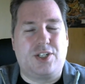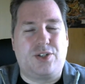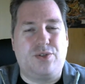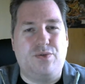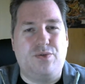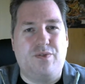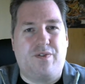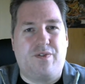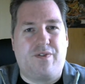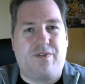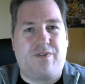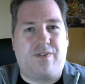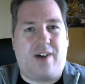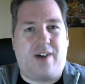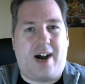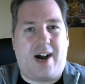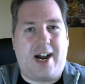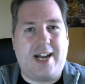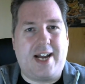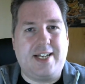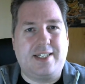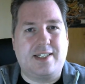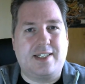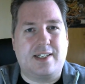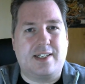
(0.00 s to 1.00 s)
to
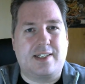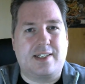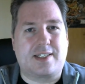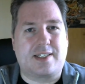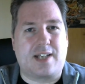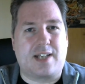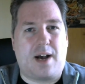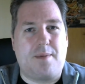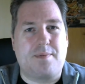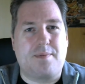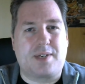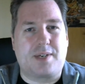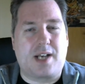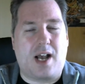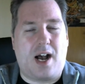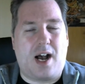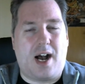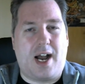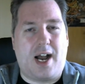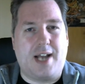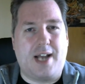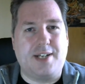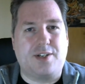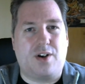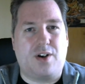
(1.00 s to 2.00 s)
fight some
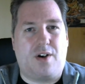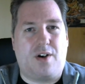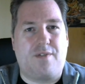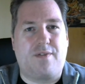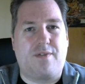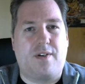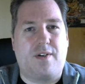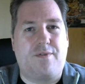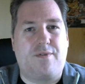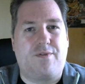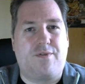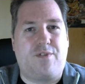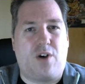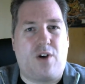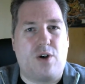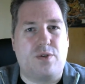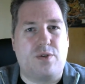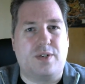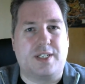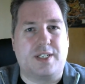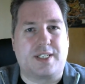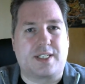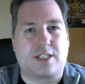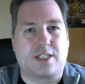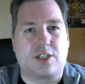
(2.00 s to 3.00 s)
kind of
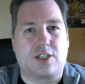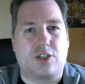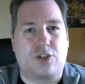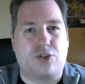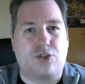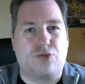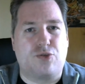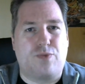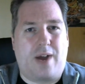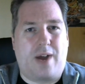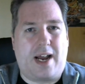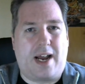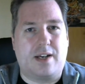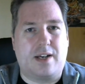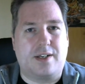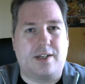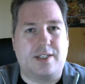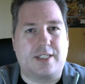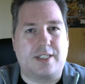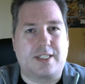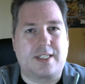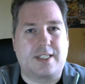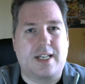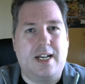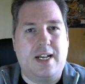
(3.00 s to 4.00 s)
forest
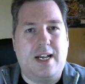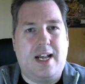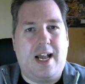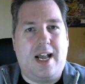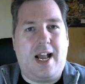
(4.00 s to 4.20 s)
dwellers.